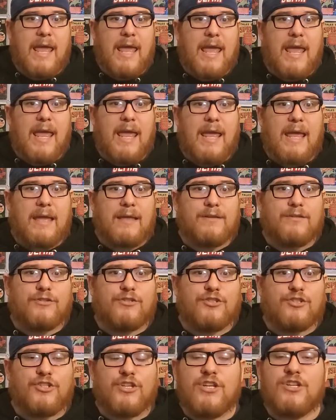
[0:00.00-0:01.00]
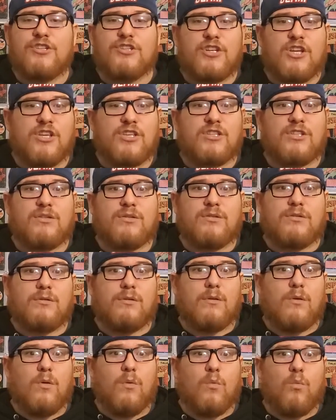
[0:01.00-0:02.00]
and she just
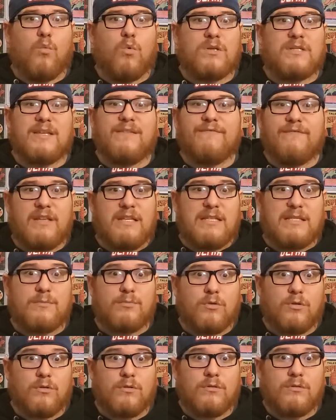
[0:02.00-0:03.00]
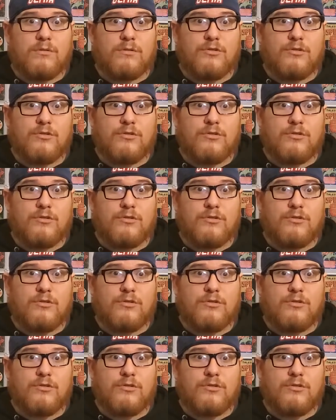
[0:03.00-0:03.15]
was invincible.